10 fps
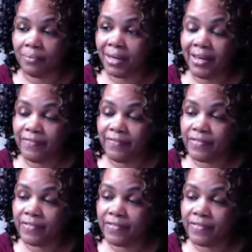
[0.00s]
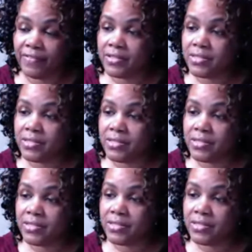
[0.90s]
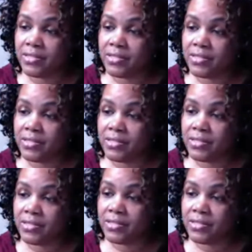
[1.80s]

all my heavy hustlers, did y'all hear what I said?